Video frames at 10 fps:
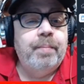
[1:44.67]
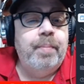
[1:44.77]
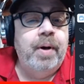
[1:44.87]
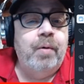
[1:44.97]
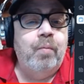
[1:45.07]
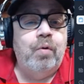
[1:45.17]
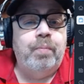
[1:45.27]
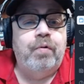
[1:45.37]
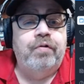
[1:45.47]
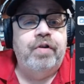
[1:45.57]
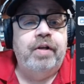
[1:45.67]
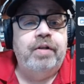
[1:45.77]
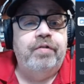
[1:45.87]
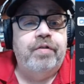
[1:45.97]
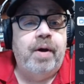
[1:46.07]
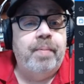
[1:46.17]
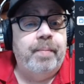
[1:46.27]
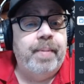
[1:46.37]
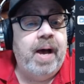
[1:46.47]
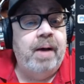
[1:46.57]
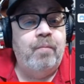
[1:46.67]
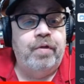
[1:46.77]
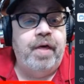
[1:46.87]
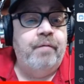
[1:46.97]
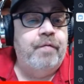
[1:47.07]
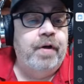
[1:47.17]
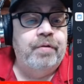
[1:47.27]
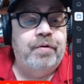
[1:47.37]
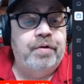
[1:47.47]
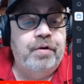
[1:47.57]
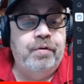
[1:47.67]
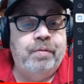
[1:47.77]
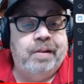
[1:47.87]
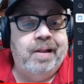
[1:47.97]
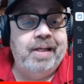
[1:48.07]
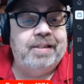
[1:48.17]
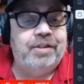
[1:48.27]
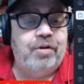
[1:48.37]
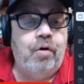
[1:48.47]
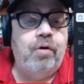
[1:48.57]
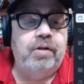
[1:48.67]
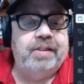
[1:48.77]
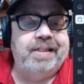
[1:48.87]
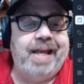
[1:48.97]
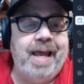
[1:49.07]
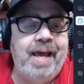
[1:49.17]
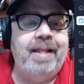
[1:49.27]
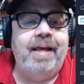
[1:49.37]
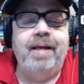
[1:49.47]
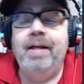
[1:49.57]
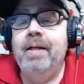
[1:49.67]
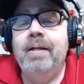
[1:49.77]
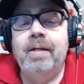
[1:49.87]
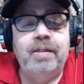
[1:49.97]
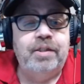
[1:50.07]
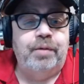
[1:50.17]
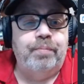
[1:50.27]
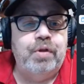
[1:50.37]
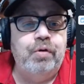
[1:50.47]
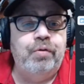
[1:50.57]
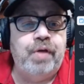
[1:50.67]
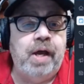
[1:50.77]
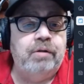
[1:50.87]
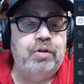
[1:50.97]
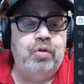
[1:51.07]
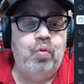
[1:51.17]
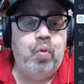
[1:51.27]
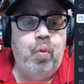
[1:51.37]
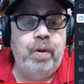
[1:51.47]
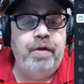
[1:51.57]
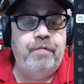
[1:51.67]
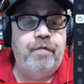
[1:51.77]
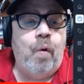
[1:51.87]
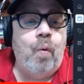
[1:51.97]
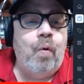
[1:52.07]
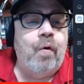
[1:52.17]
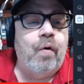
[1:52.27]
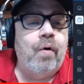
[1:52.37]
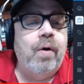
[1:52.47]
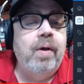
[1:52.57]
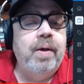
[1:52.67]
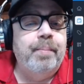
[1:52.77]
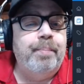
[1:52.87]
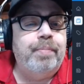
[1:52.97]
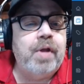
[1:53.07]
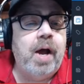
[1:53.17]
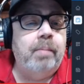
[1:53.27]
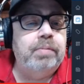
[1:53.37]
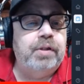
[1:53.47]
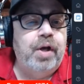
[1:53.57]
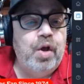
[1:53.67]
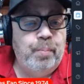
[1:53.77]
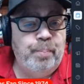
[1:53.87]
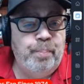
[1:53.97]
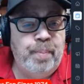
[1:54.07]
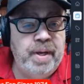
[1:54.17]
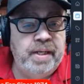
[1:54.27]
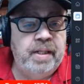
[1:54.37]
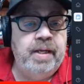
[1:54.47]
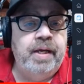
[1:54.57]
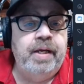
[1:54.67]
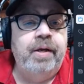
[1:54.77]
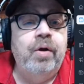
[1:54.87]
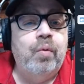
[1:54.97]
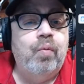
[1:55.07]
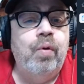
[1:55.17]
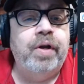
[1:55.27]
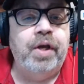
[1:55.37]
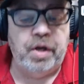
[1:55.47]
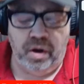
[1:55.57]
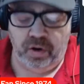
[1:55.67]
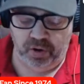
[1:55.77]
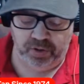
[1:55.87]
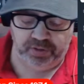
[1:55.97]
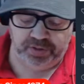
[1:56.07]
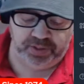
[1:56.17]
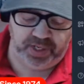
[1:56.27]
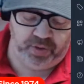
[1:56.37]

But we appreciate you stopping by. And without further ado, let's start scanning some 2024 Topps Big League rookie cards.